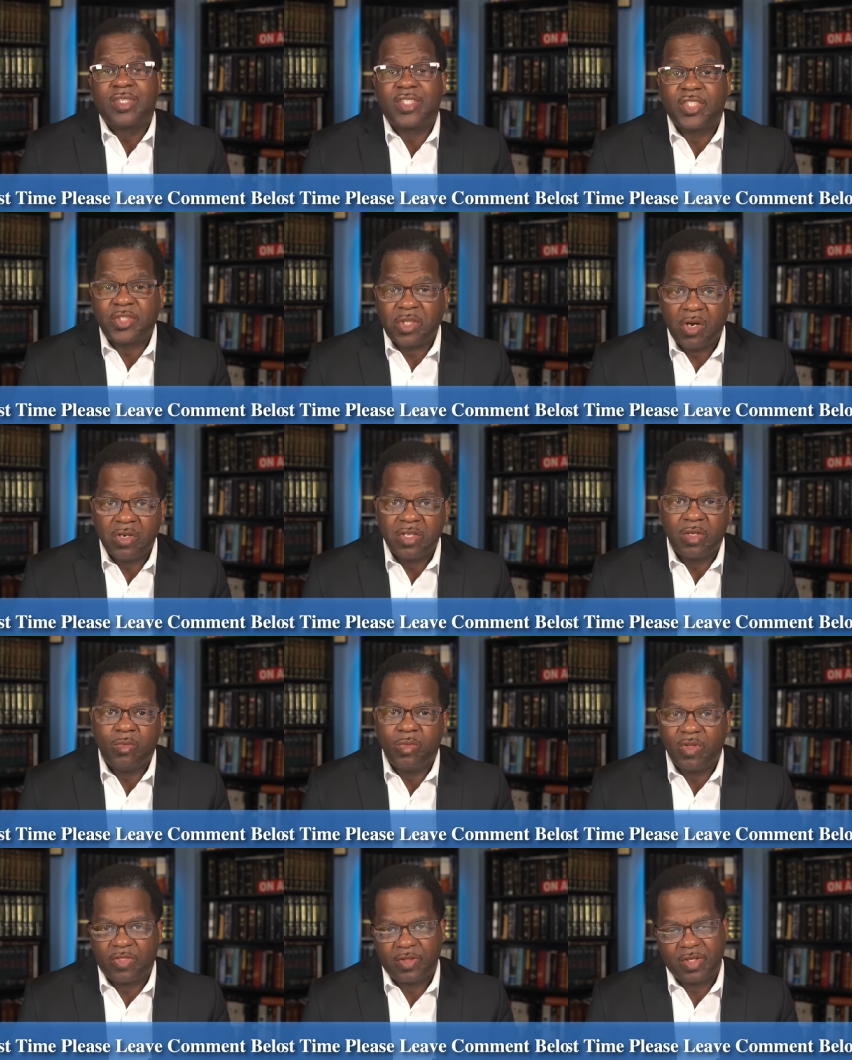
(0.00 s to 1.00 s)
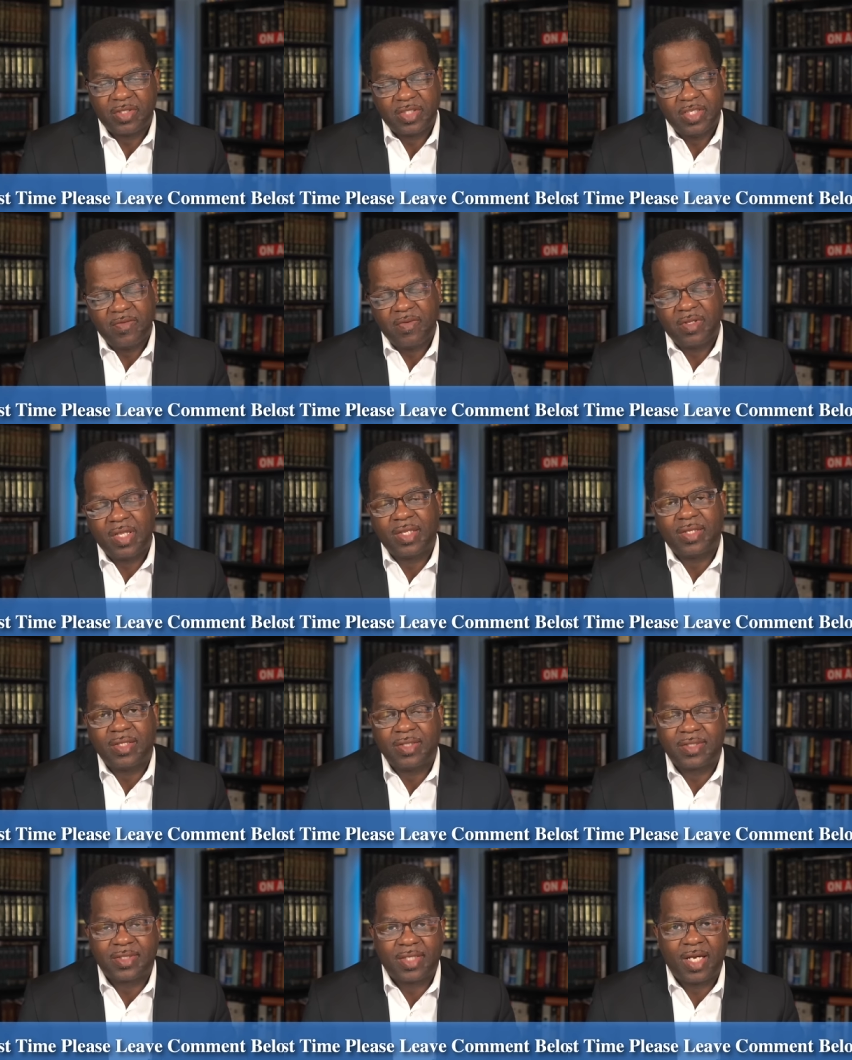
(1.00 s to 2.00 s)
studying with us even at
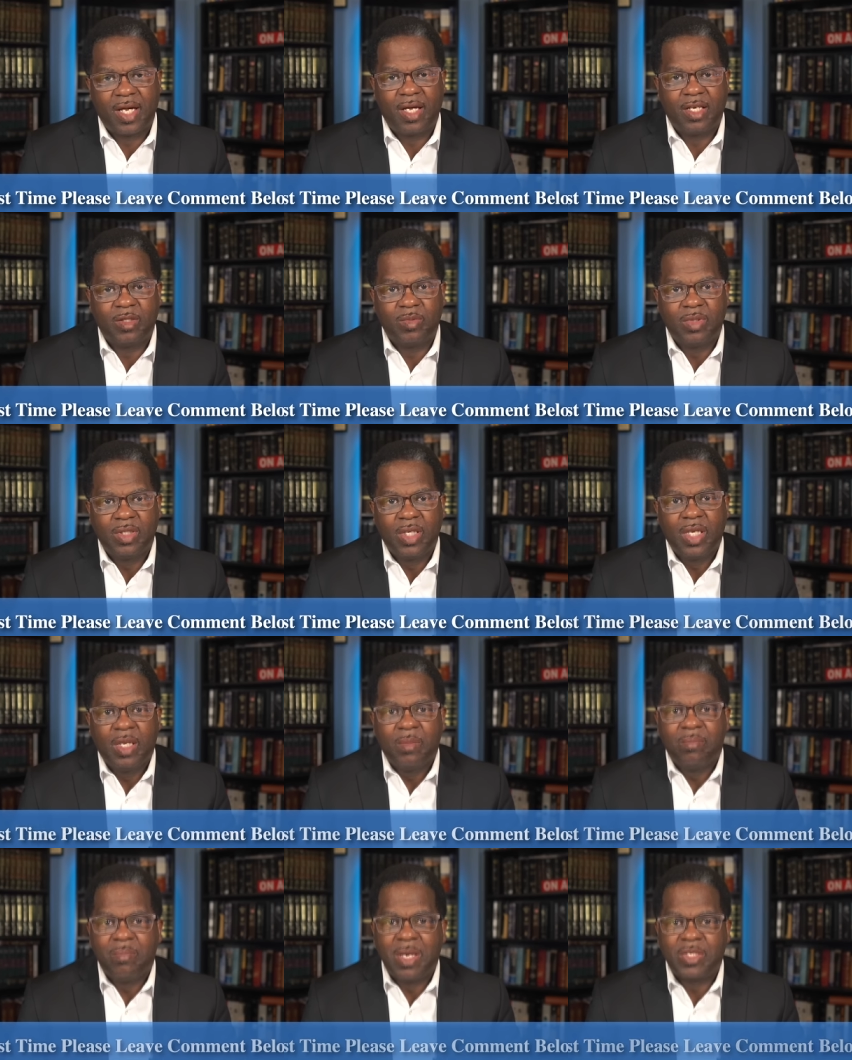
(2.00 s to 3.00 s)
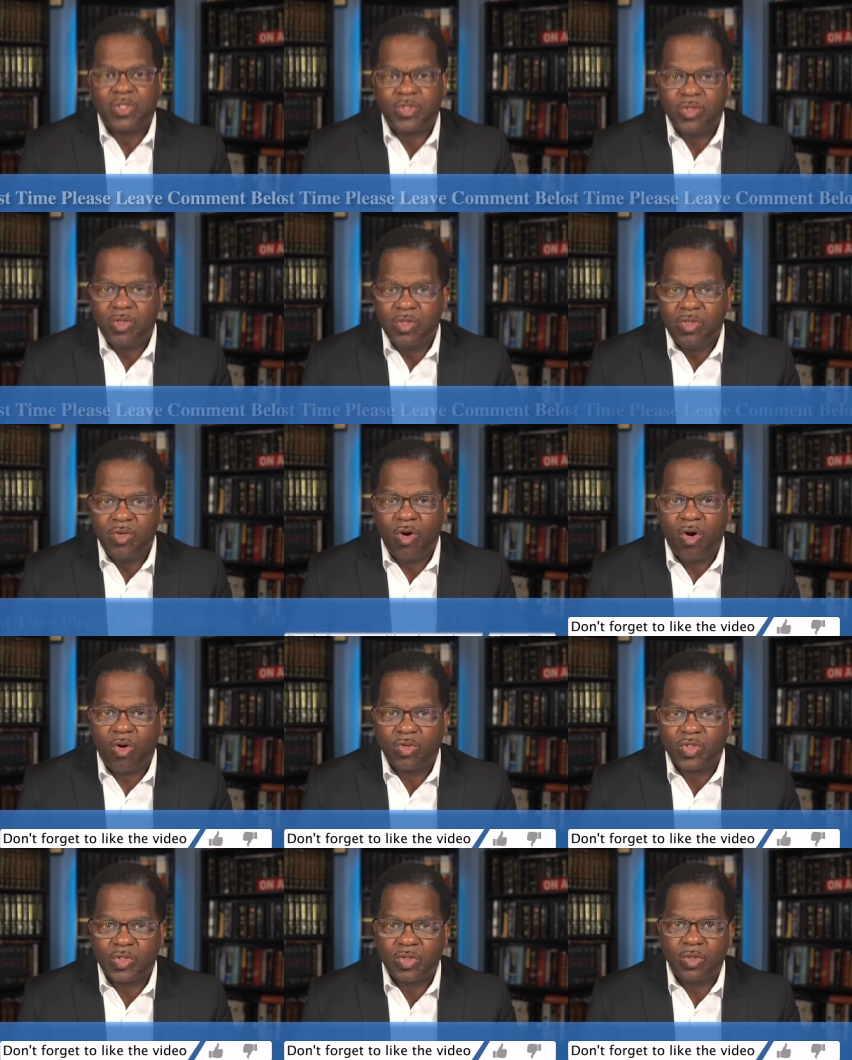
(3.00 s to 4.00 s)
this time. Make sure you
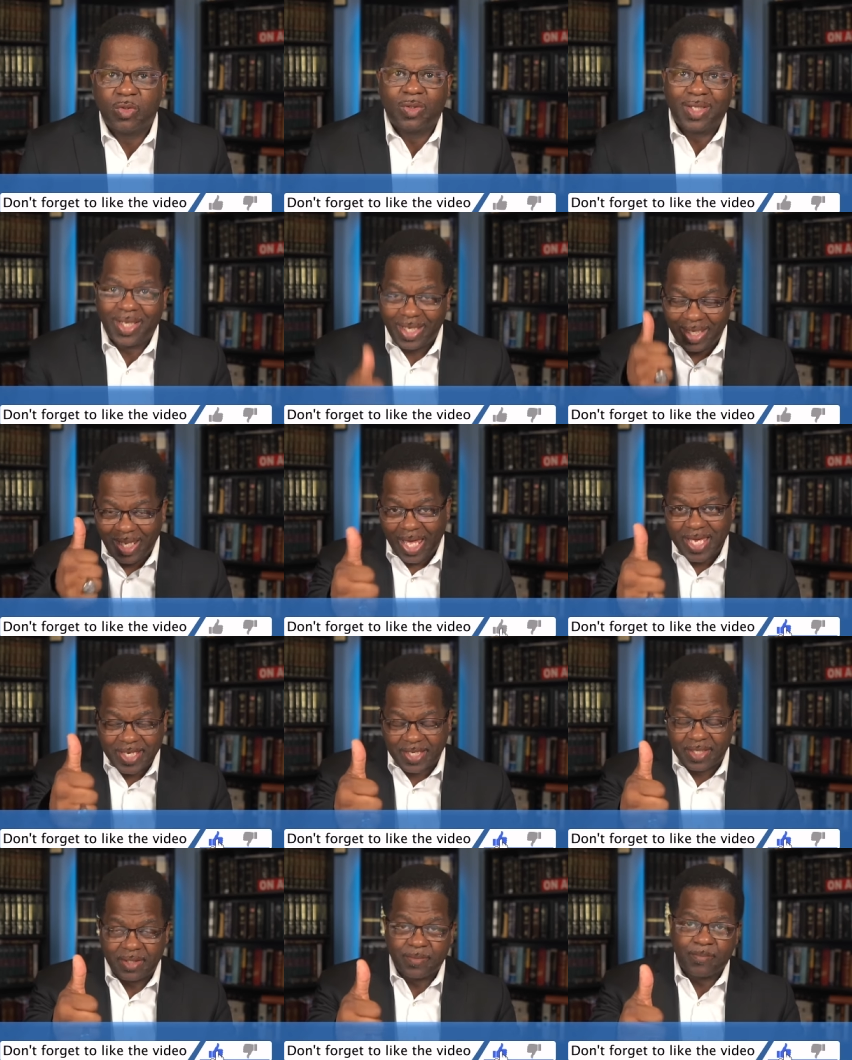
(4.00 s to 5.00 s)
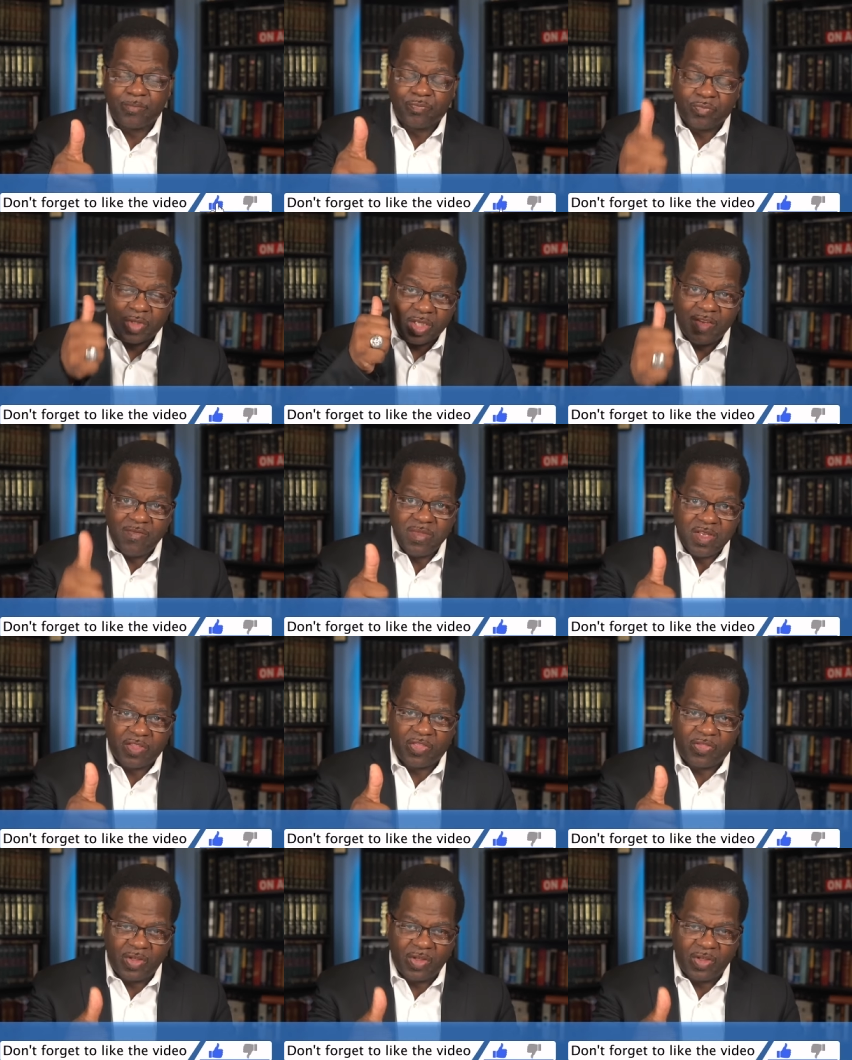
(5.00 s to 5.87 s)
also like, give me a